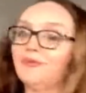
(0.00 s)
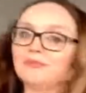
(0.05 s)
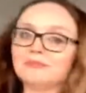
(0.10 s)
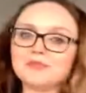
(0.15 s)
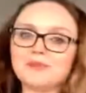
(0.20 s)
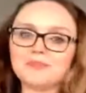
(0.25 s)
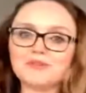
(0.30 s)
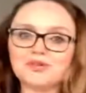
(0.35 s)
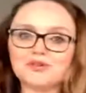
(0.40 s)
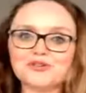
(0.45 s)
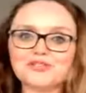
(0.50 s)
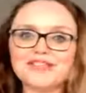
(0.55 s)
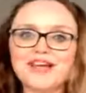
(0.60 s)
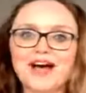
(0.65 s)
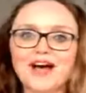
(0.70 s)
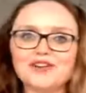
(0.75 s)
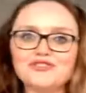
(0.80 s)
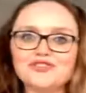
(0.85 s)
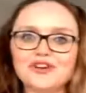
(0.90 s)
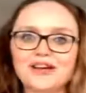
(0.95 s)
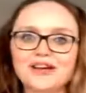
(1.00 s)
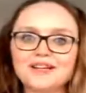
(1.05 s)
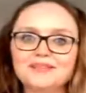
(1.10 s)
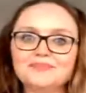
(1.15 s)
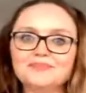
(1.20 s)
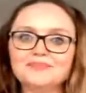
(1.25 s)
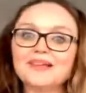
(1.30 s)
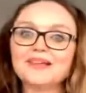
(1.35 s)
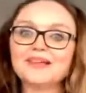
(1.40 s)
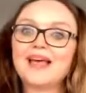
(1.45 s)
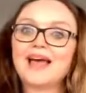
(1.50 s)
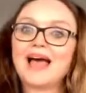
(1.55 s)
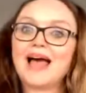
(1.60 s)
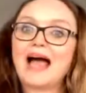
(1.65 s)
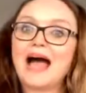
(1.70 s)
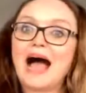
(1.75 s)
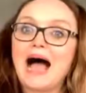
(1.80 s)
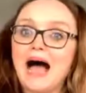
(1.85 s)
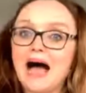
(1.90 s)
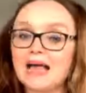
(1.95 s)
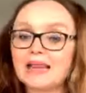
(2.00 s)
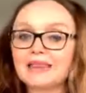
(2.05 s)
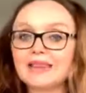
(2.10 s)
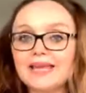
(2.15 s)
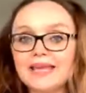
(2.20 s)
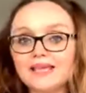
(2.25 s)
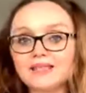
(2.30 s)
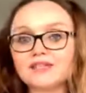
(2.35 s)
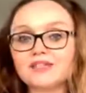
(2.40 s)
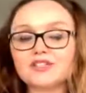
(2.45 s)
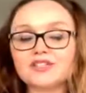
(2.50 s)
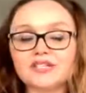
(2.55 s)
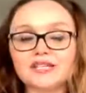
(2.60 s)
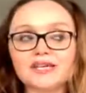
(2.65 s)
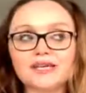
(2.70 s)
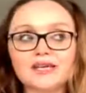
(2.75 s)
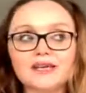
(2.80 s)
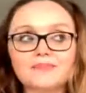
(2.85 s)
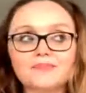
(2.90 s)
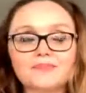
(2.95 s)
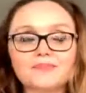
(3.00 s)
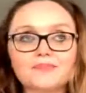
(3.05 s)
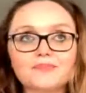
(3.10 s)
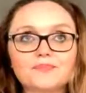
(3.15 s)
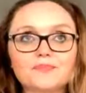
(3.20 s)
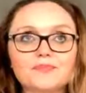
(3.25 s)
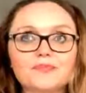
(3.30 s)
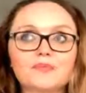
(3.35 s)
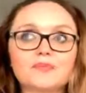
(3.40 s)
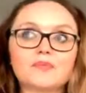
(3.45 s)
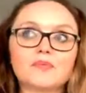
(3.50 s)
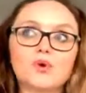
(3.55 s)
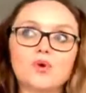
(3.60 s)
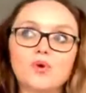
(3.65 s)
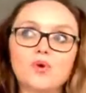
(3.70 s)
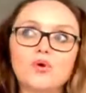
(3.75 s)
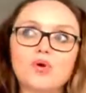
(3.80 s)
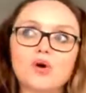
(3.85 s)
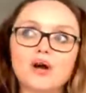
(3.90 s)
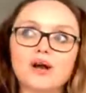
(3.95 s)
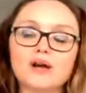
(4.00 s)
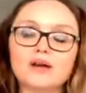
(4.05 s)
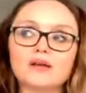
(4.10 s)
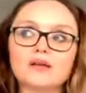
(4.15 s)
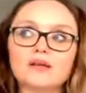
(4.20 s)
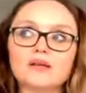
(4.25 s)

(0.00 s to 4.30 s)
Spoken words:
Somebody using the hairdryer at a later date or